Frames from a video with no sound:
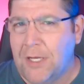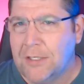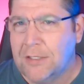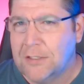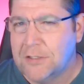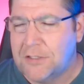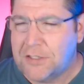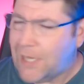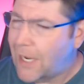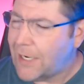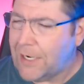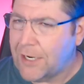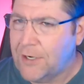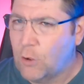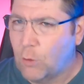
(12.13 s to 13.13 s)

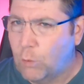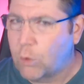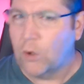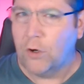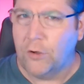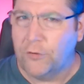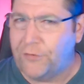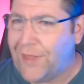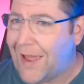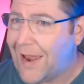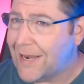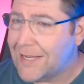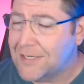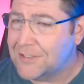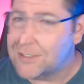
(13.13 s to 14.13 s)
set in a world that
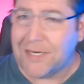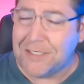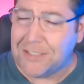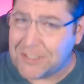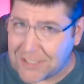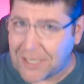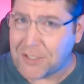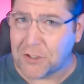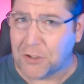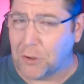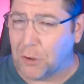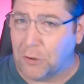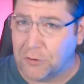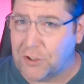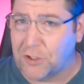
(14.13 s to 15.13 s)
is
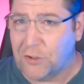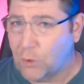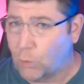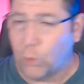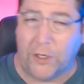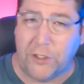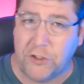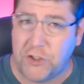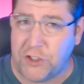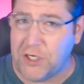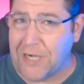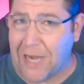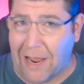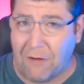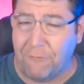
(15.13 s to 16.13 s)
identical to the one
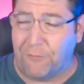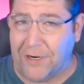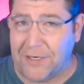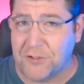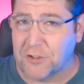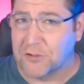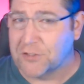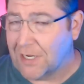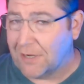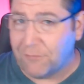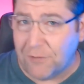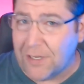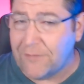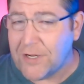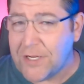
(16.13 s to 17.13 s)
she now finds
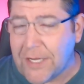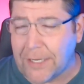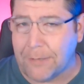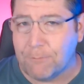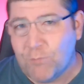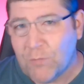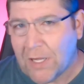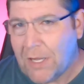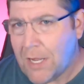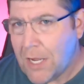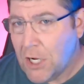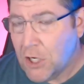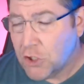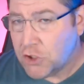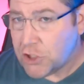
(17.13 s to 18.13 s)
herself living in.
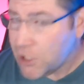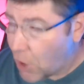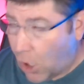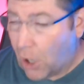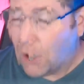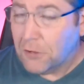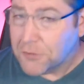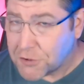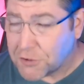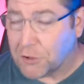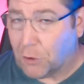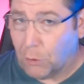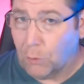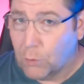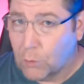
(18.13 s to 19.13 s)
She
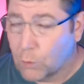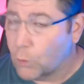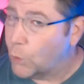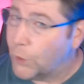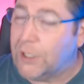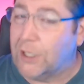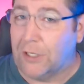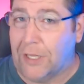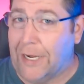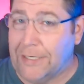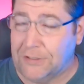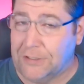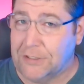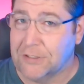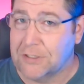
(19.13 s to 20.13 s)
also
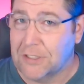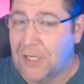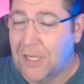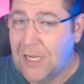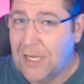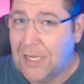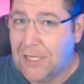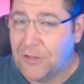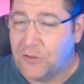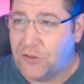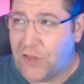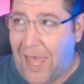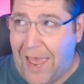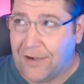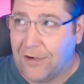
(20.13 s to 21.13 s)
realizes
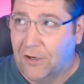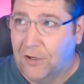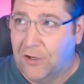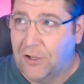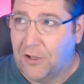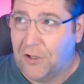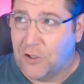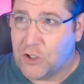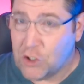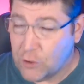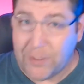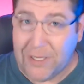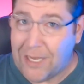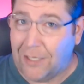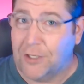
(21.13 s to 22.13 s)
that
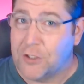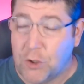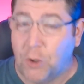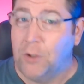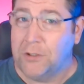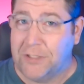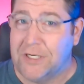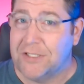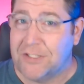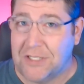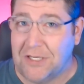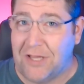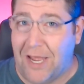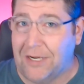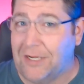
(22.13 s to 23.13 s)
Yumiella Dolkness
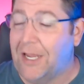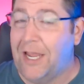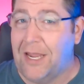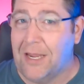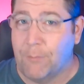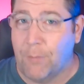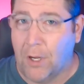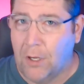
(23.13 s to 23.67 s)
in that game